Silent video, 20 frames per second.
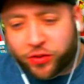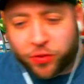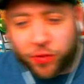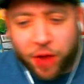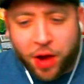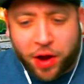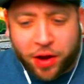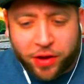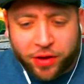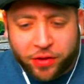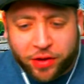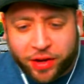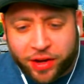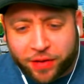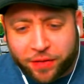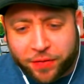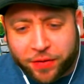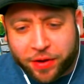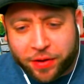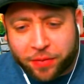around and you can
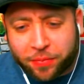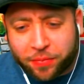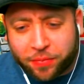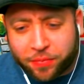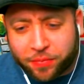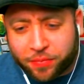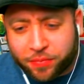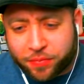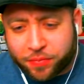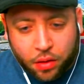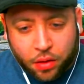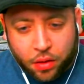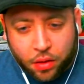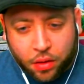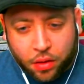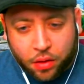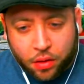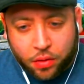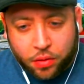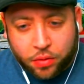defeat him.
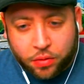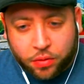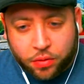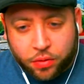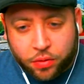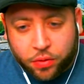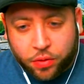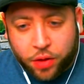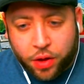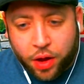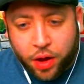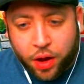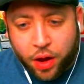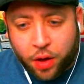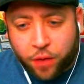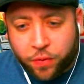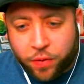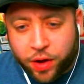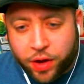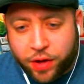To there,
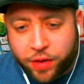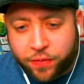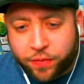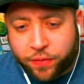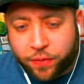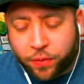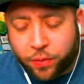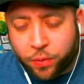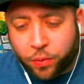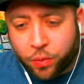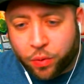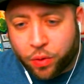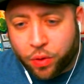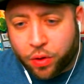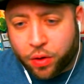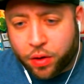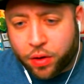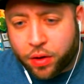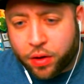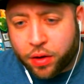ready for
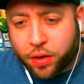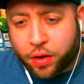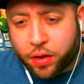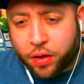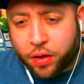war.